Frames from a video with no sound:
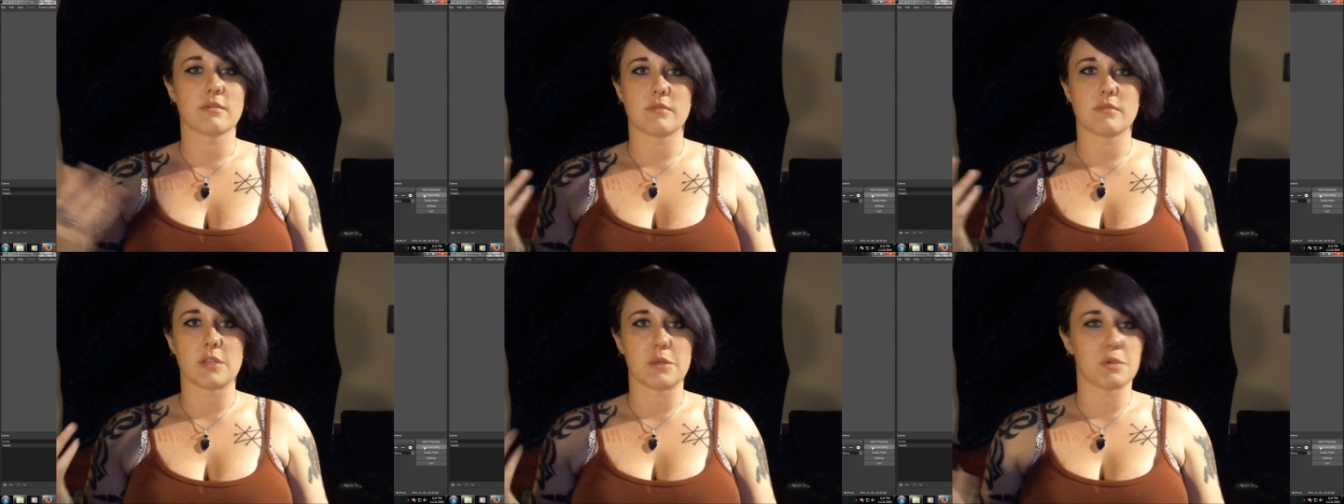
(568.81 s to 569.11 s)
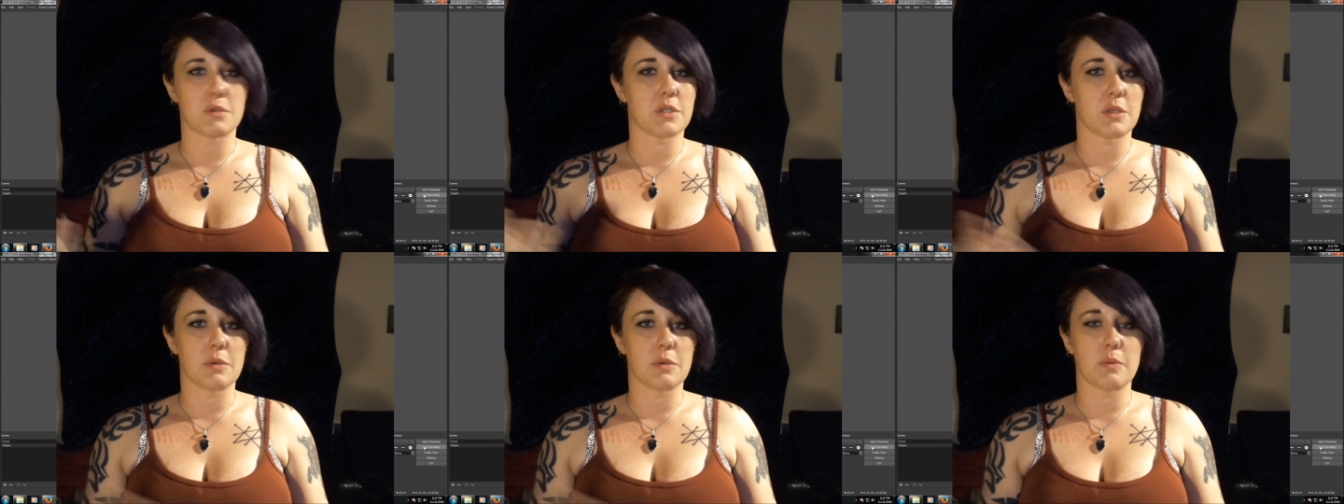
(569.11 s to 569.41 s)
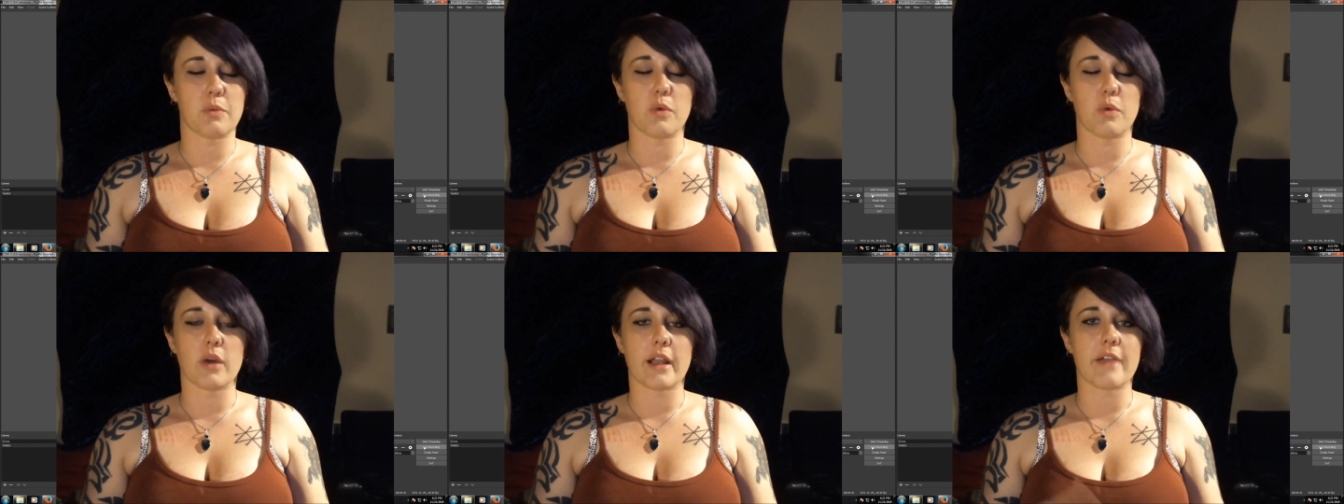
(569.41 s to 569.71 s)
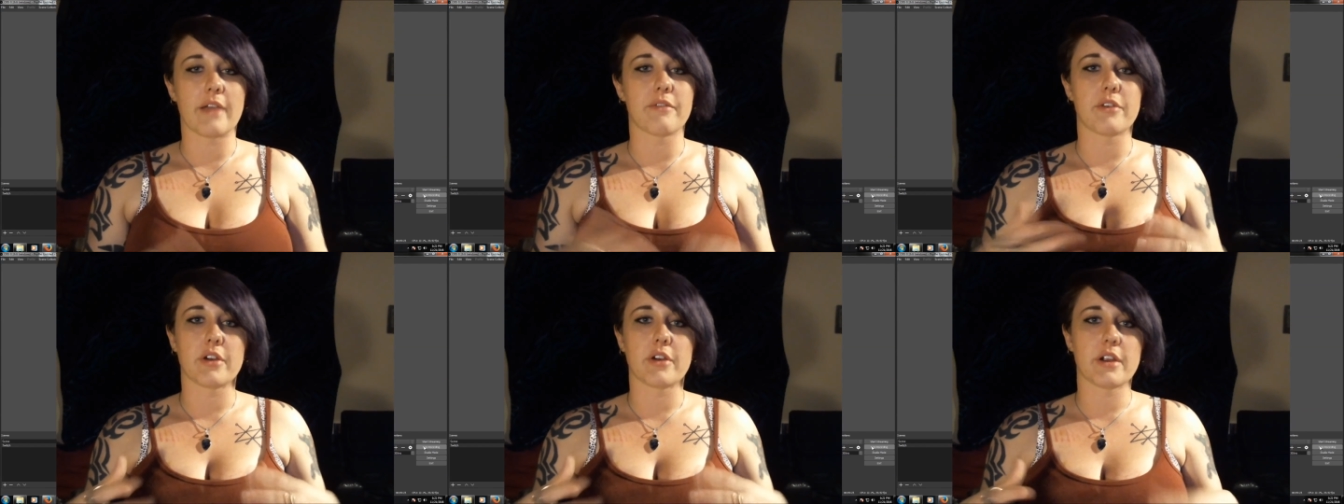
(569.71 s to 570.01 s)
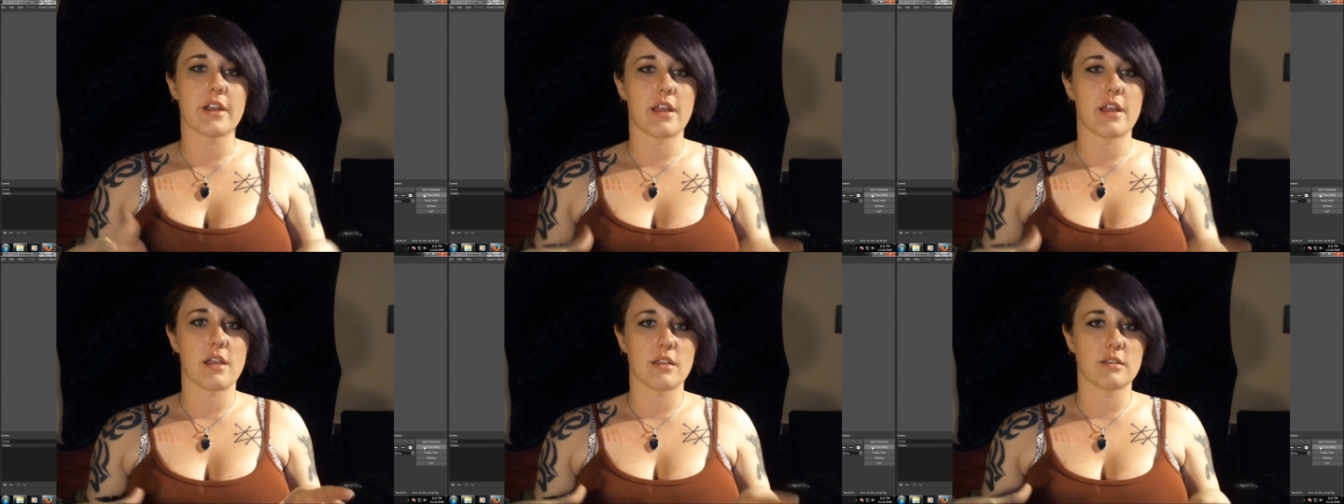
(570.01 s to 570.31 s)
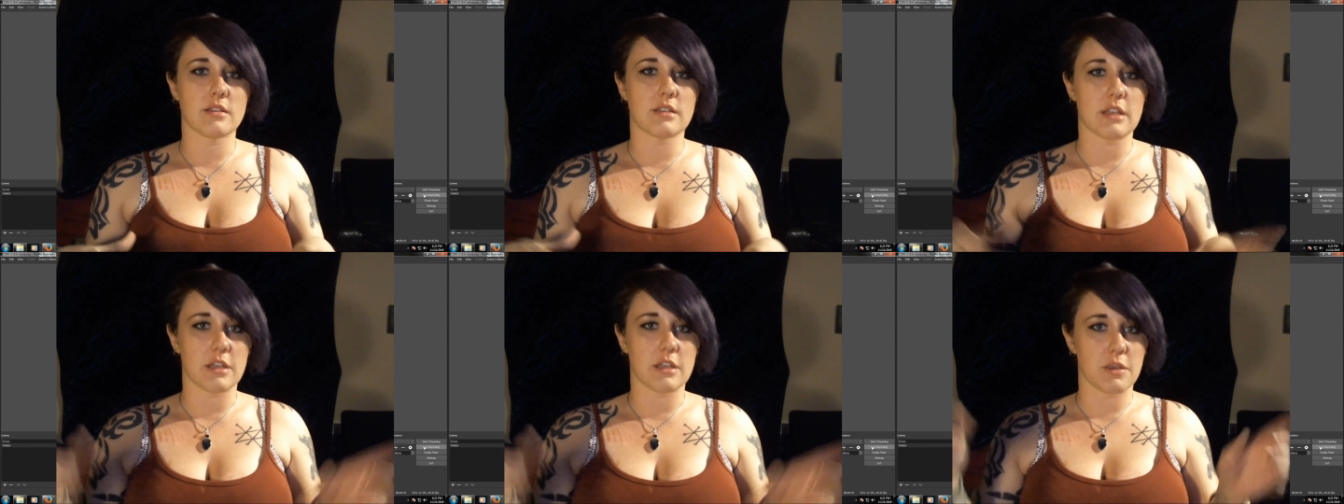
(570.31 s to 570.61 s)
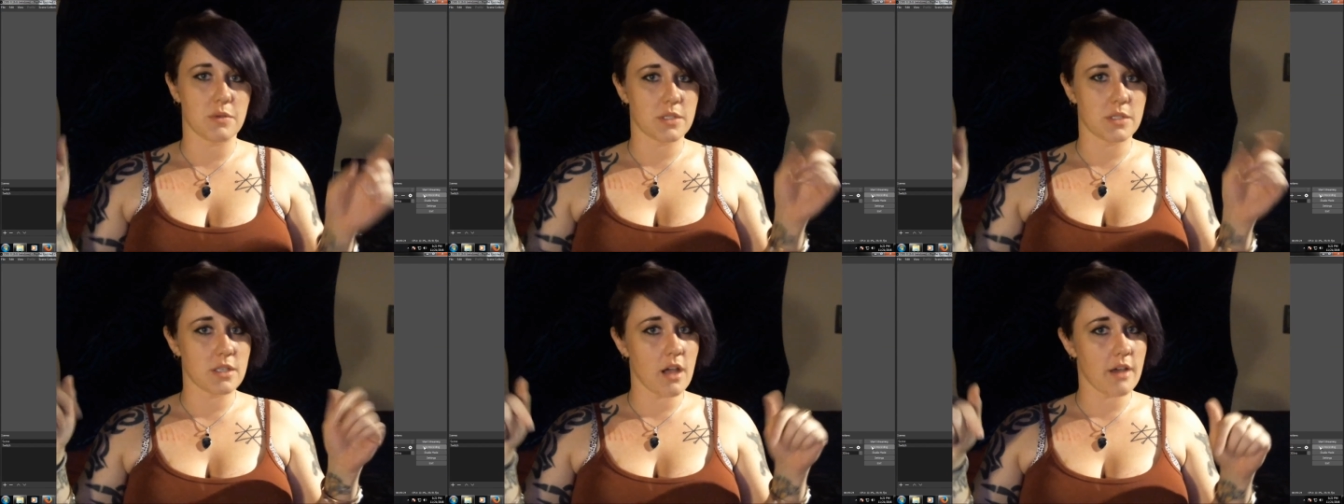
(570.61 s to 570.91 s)
YouTube, whatever it is that
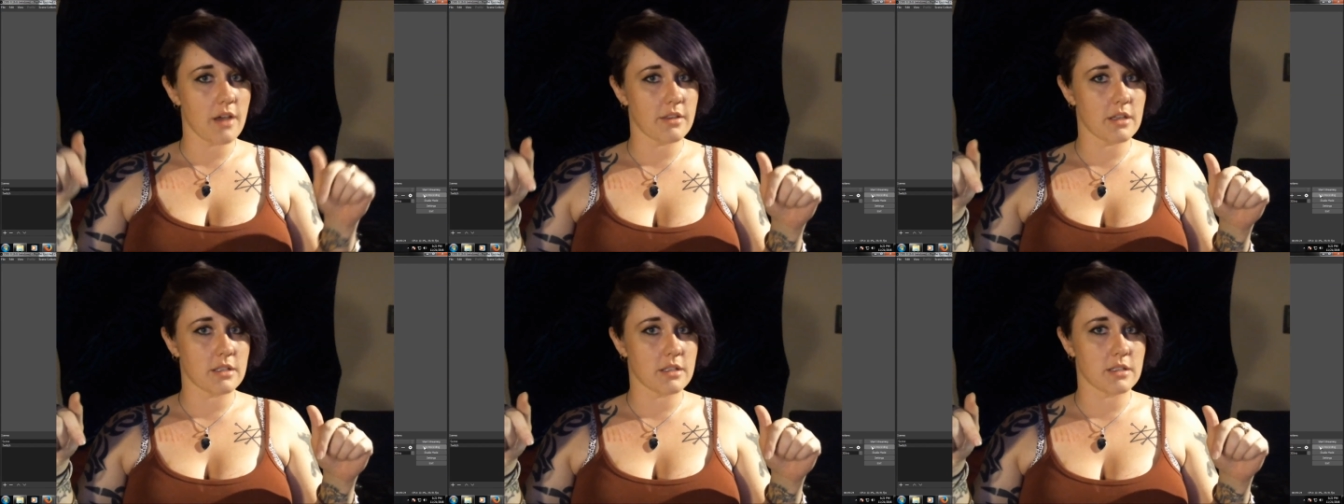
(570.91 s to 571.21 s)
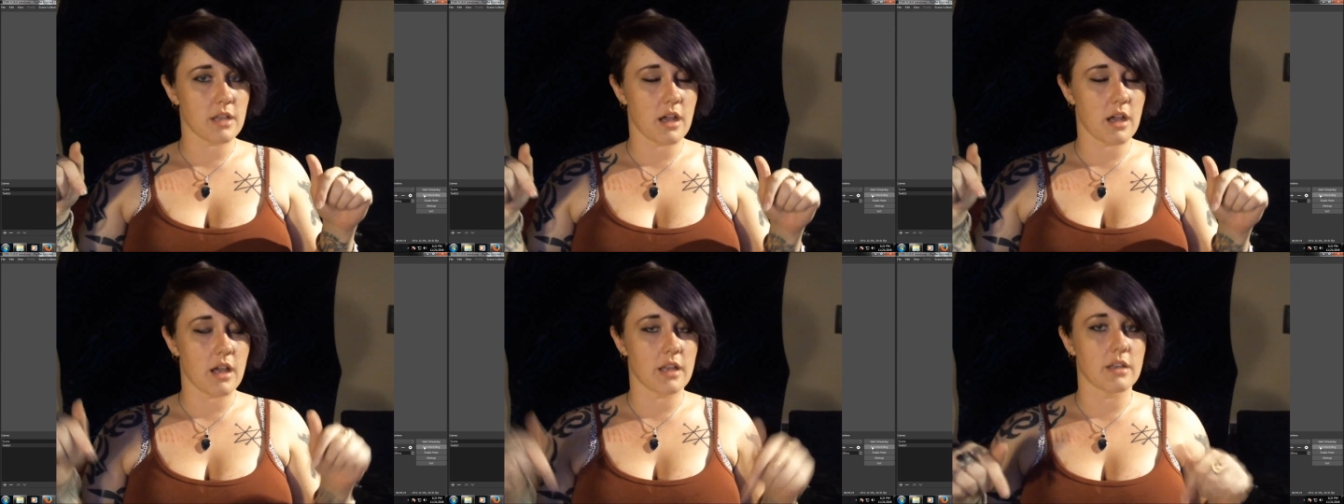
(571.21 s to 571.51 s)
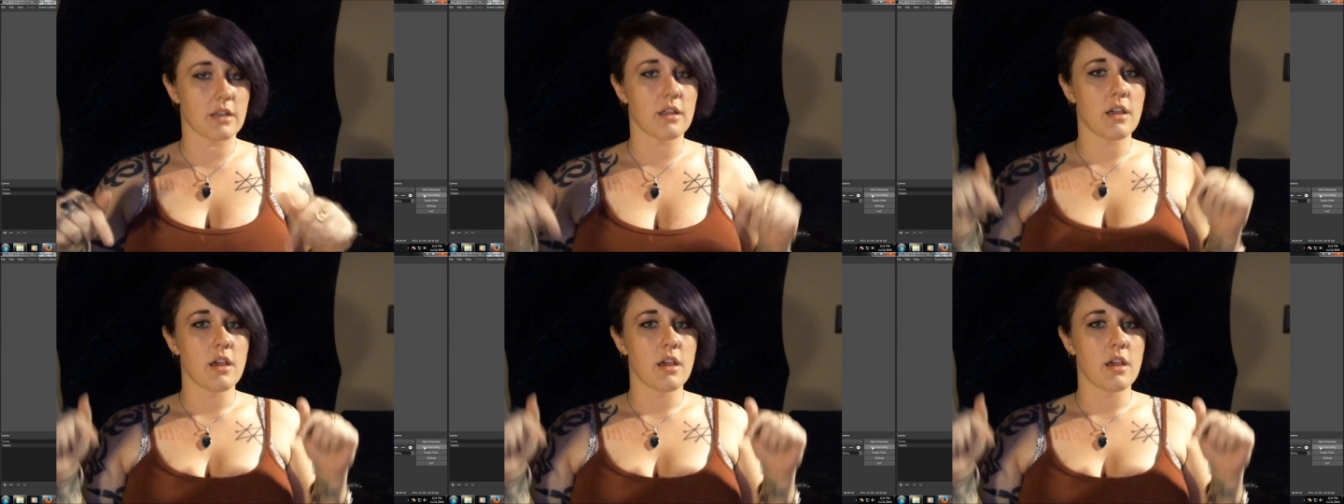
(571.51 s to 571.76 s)
you saw this on.